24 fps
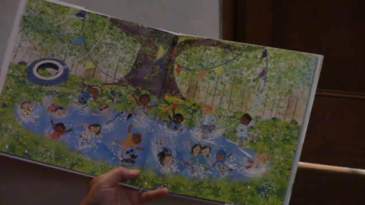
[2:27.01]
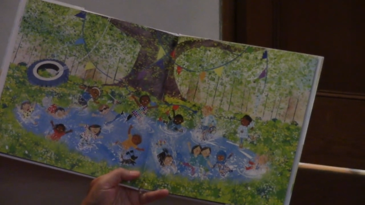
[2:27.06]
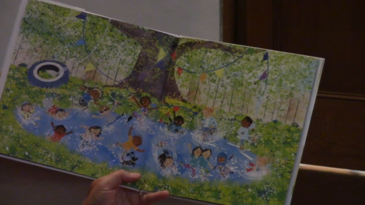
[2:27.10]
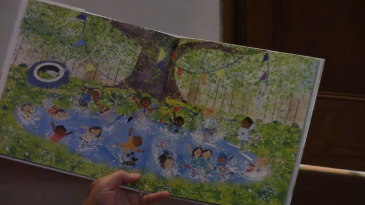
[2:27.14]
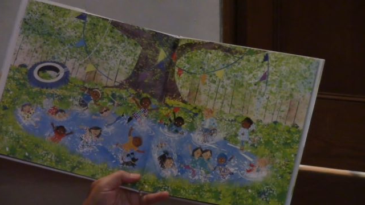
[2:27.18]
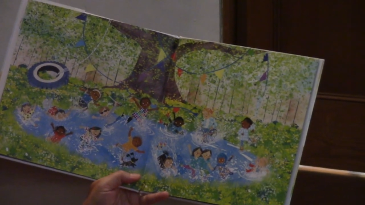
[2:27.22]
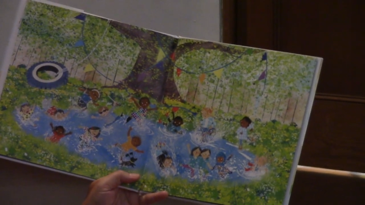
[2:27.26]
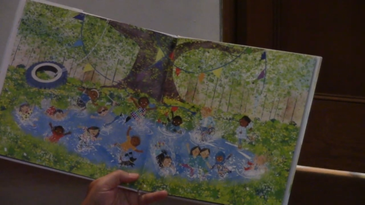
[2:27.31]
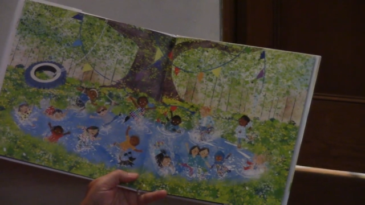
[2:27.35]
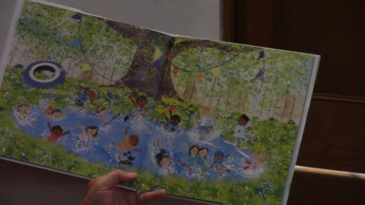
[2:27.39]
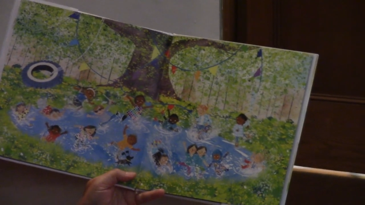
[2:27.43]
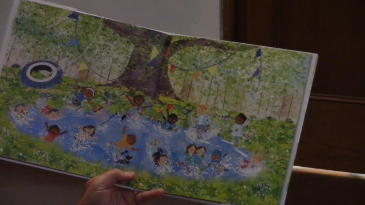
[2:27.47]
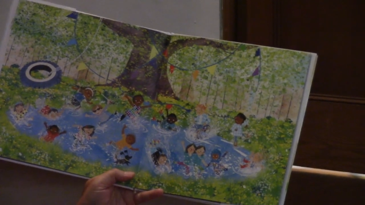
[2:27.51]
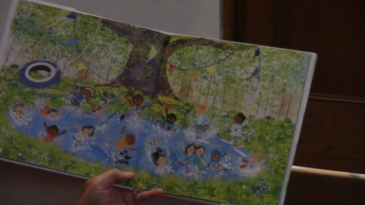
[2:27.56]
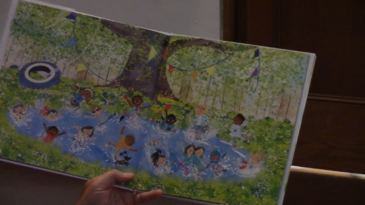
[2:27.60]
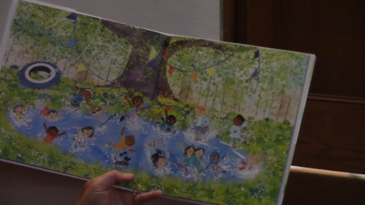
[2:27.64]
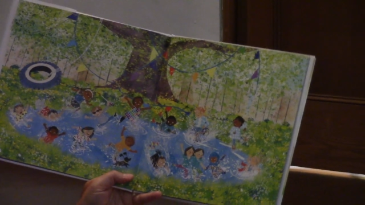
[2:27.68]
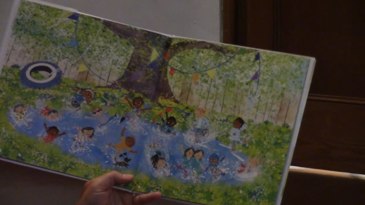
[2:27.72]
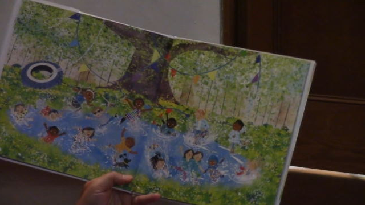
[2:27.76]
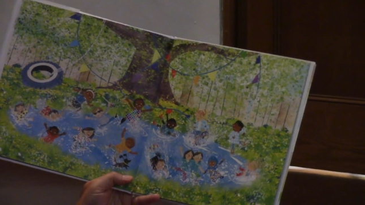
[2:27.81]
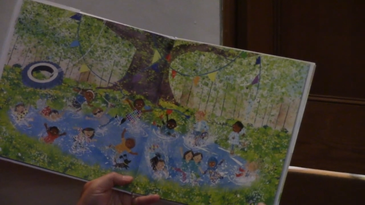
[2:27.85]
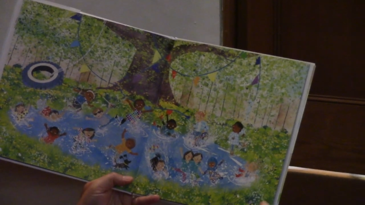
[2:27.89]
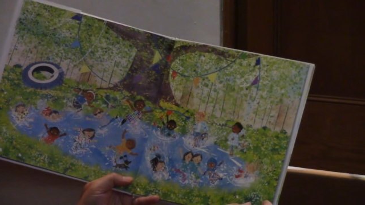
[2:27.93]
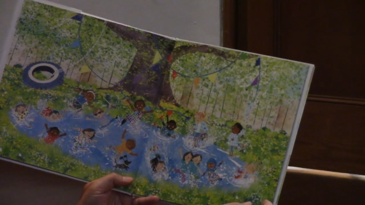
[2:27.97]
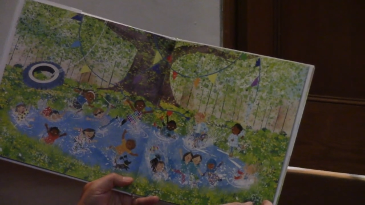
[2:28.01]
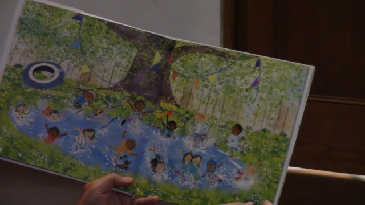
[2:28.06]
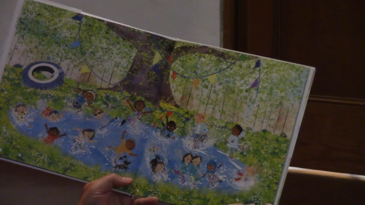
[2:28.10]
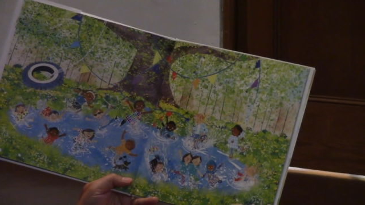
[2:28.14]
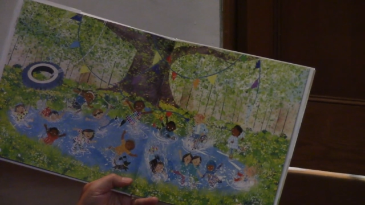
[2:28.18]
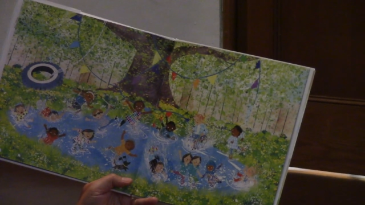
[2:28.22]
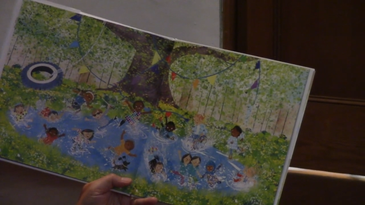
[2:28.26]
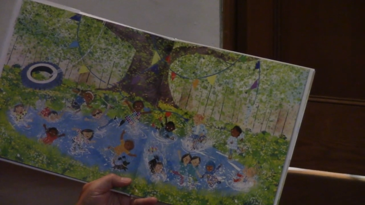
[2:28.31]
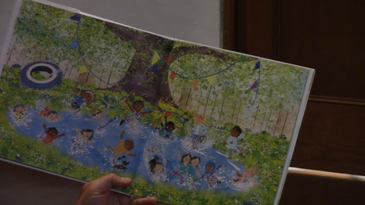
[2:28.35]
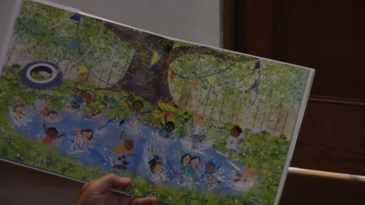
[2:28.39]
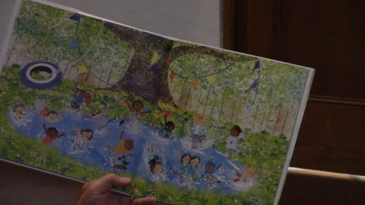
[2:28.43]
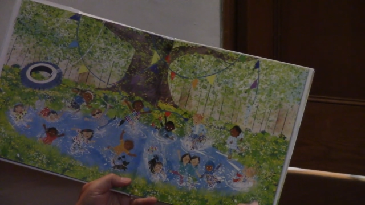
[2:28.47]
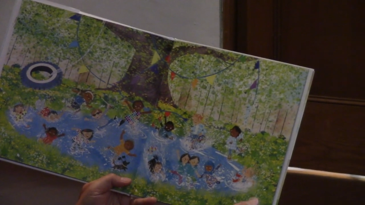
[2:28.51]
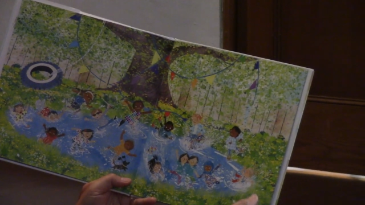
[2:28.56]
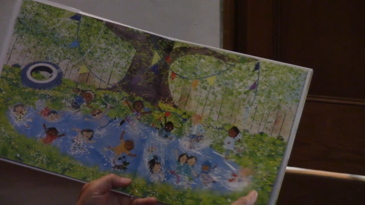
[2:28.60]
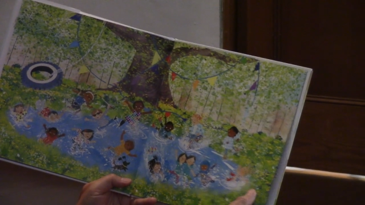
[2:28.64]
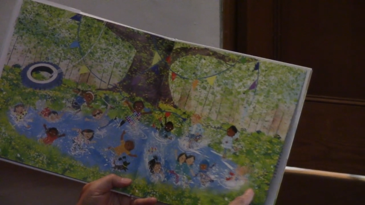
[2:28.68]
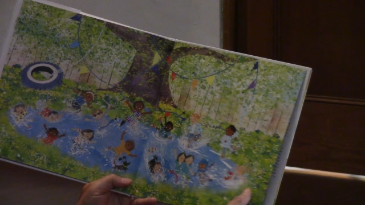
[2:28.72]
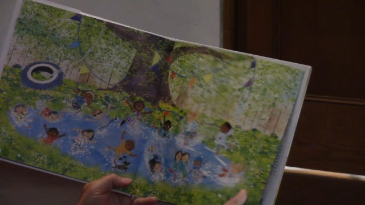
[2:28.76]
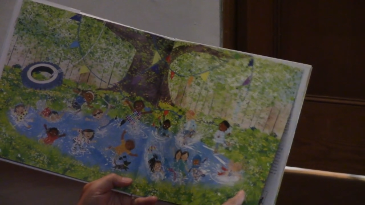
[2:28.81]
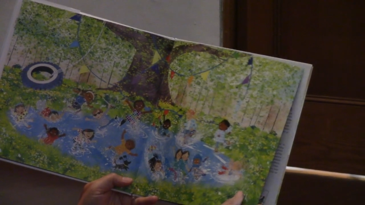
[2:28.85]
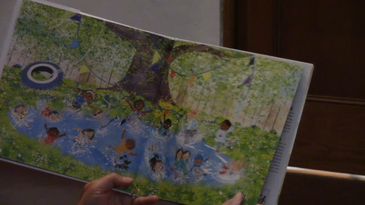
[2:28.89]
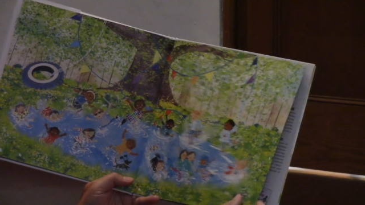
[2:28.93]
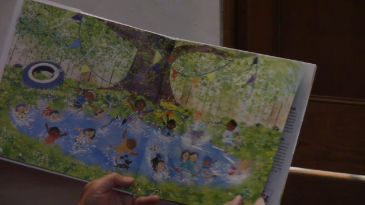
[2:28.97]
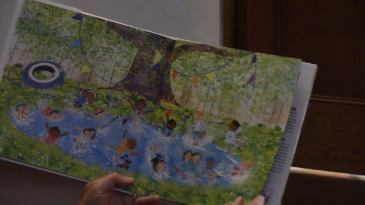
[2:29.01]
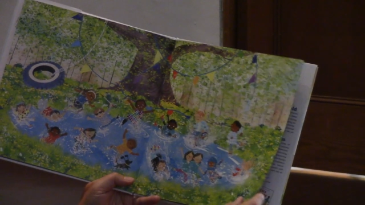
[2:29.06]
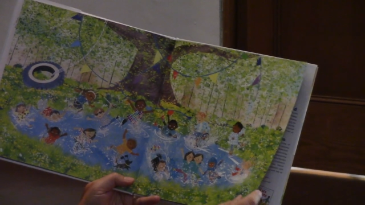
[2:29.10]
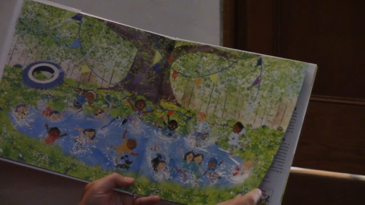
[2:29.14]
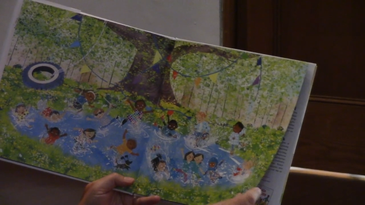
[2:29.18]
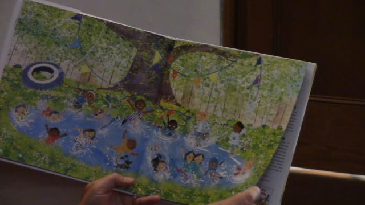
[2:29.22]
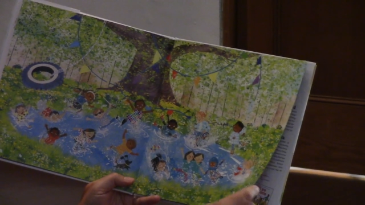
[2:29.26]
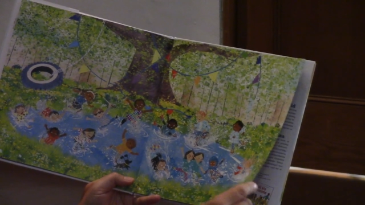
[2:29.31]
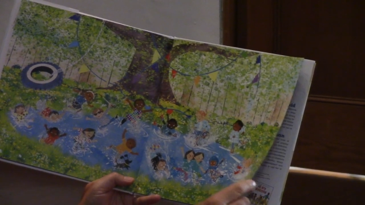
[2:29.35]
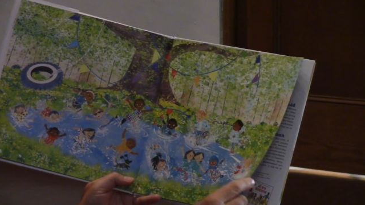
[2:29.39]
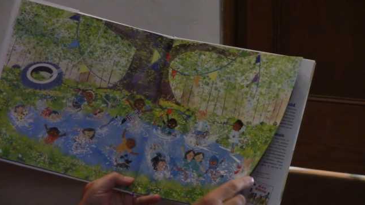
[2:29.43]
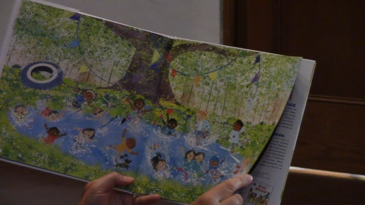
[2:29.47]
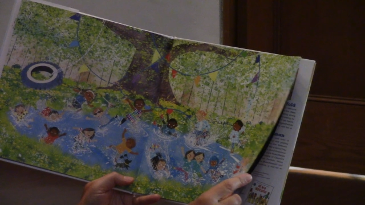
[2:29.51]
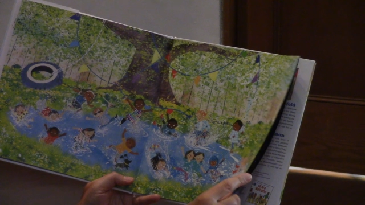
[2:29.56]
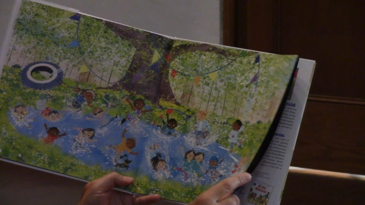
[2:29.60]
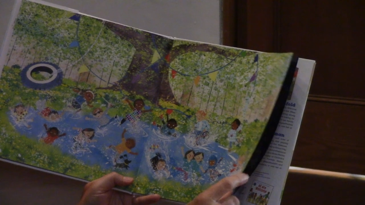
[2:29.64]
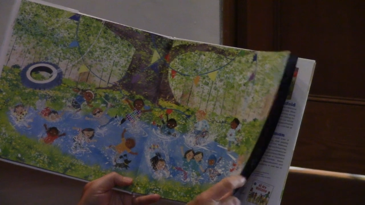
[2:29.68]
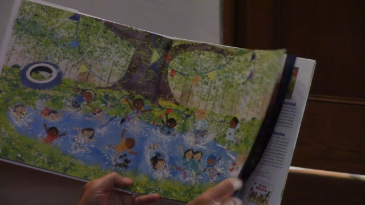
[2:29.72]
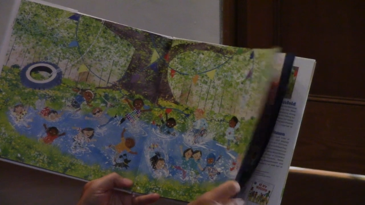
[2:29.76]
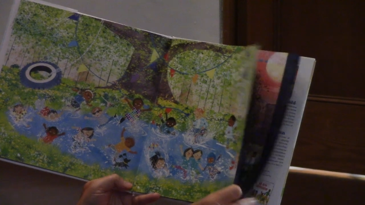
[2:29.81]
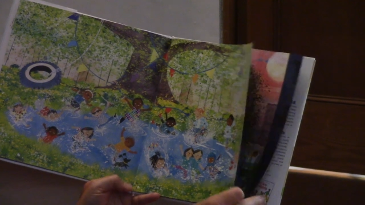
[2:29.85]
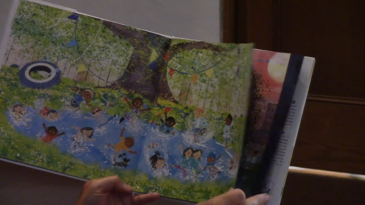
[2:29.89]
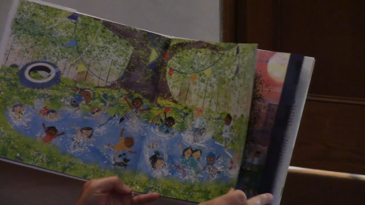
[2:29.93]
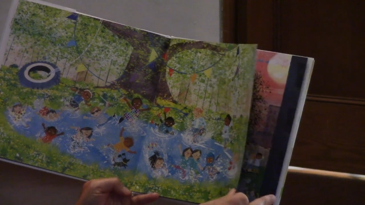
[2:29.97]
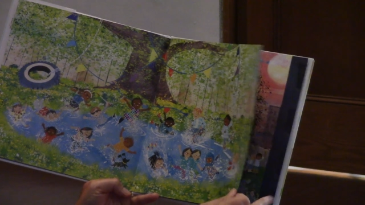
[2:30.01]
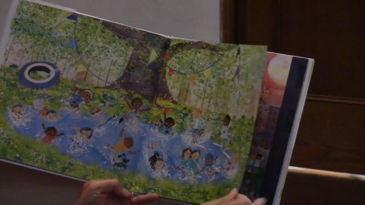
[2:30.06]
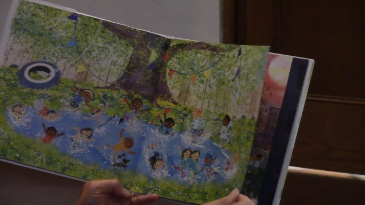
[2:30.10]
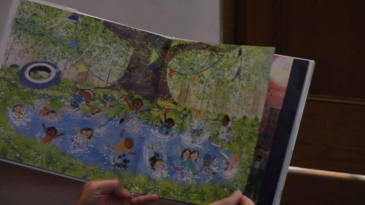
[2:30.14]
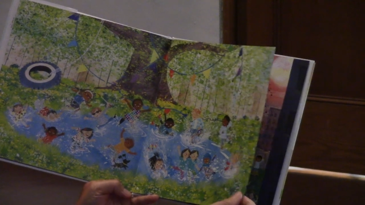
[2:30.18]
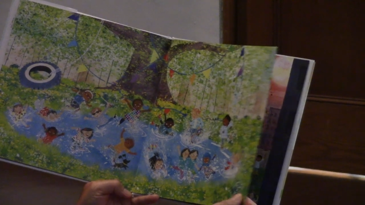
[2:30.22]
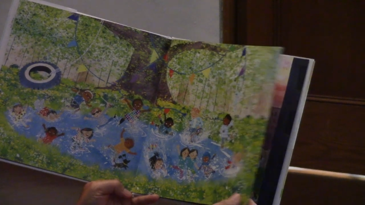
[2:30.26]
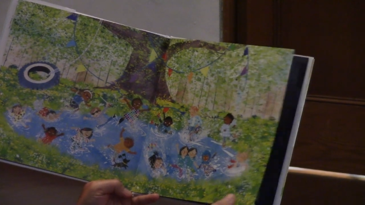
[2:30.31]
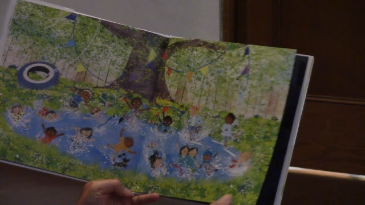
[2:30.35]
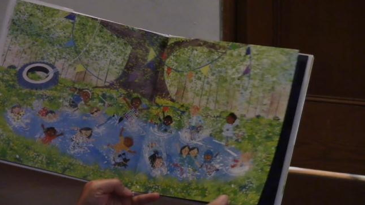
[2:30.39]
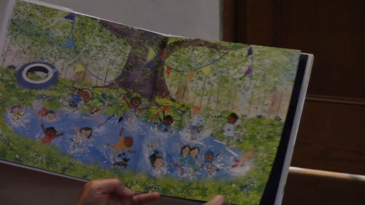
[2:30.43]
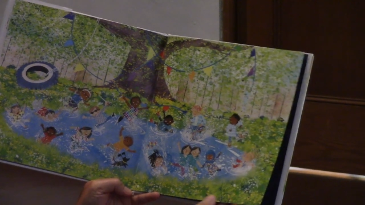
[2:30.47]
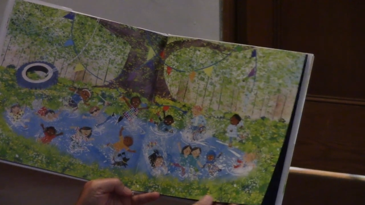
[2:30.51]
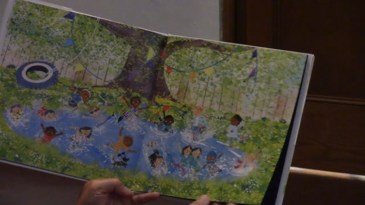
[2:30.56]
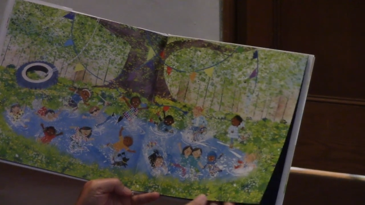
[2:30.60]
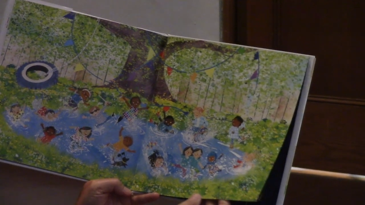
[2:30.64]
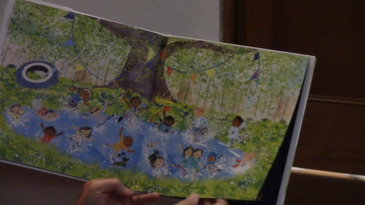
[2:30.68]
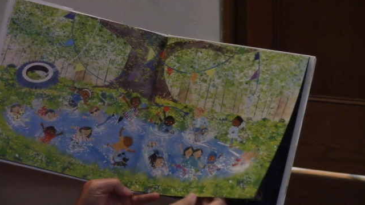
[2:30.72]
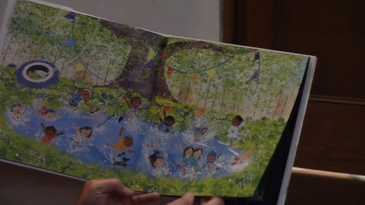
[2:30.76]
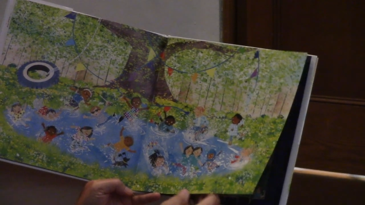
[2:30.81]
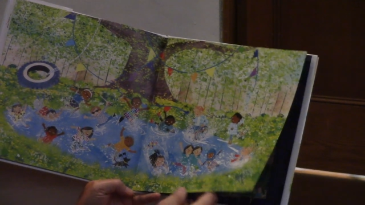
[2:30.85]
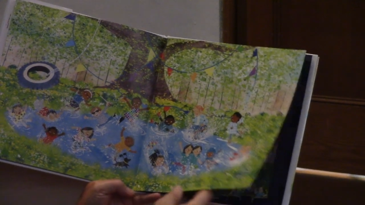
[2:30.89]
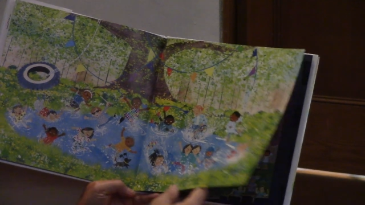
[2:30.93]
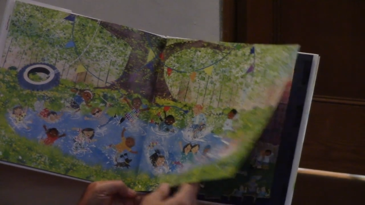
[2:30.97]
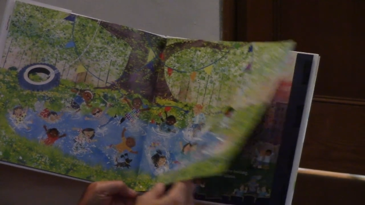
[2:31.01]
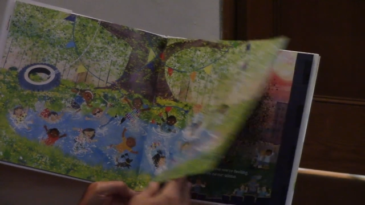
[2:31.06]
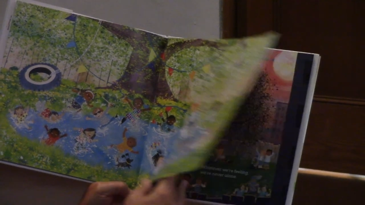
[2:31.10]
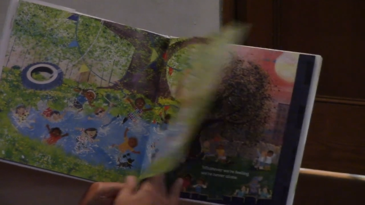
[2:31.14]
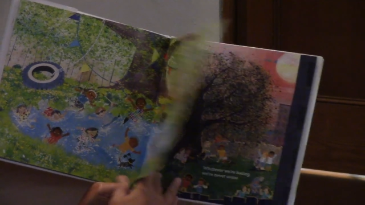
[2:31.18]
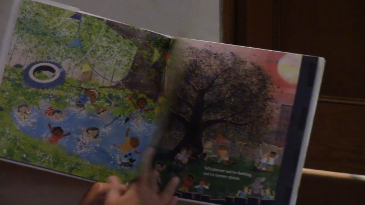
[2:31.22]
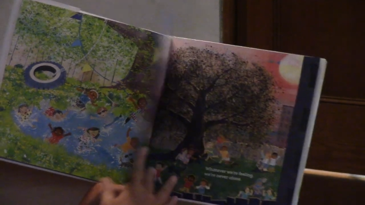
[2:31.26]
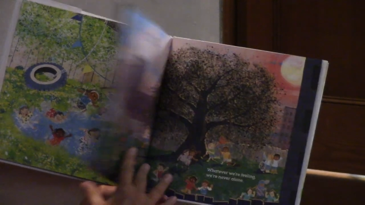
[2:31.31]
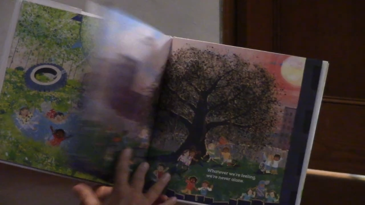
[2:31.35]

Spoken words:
Nobody's mouth can be seen.